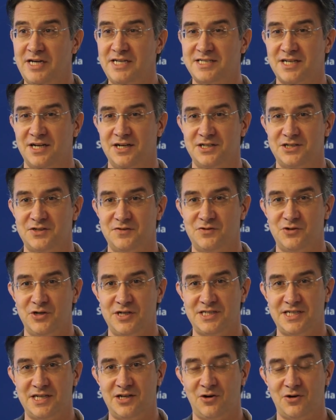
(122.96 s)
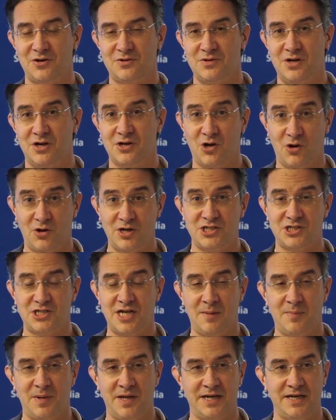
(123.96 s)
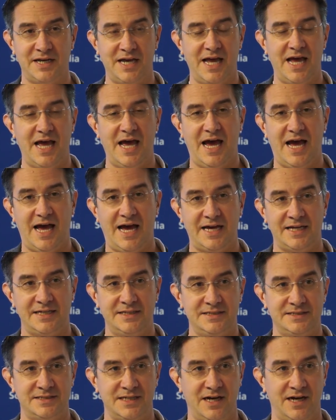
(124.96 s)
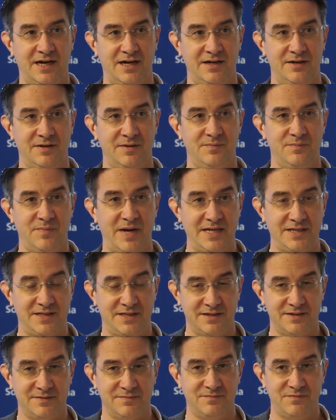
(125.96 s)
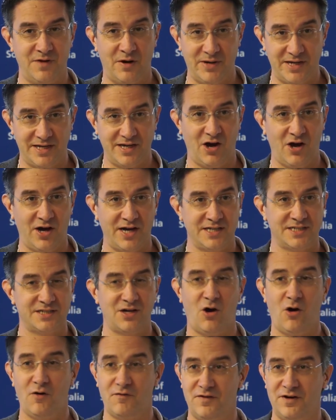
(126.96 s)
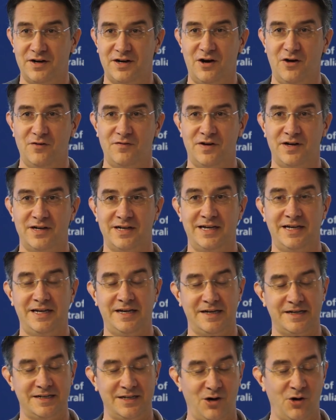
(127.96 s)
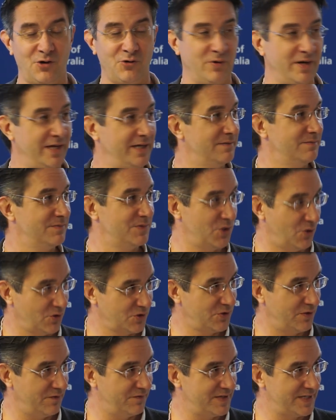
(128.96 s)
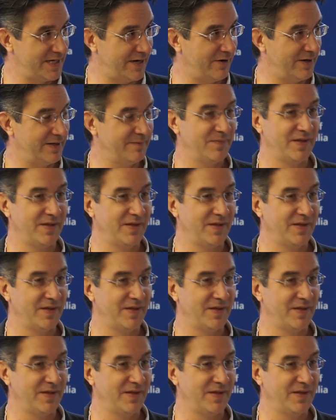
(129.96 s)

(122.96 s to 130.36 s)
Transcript: Research of Trinity Co uh, College Dublin and uh, made the very kind offer of a uh, honorary doctorate for Terry.